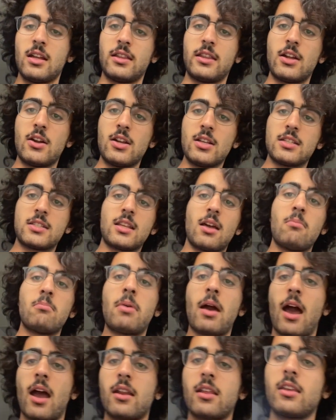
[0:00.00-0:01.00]
There is some
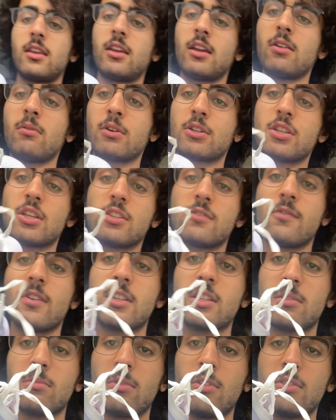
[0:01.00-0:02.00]
padding here, which is
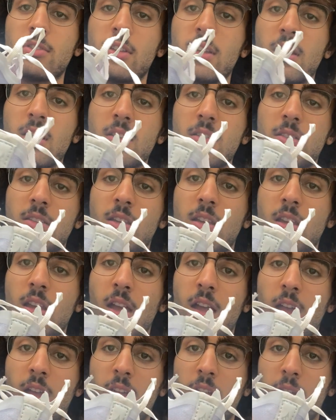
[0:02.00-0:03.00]
visible. So you can see
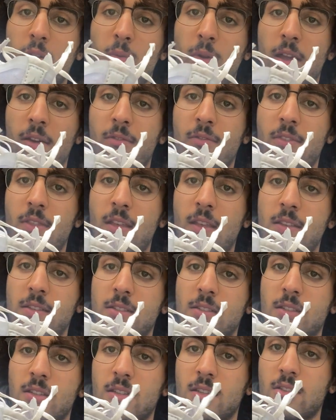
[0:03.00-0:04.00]
we have
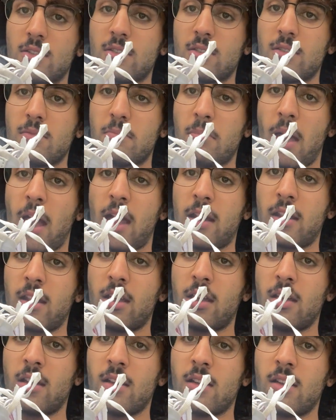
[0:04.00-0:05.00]
this
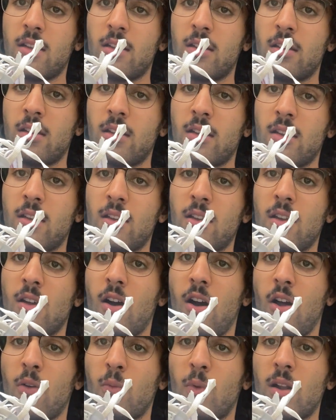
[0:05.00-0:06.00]
padding
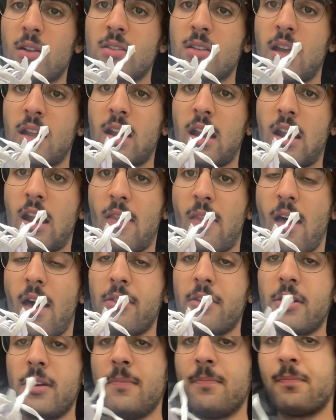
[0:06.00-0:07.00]
on one side and on the
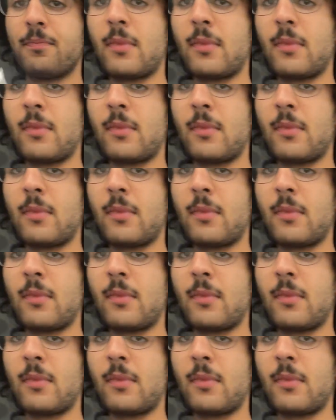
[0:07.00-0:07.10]
other.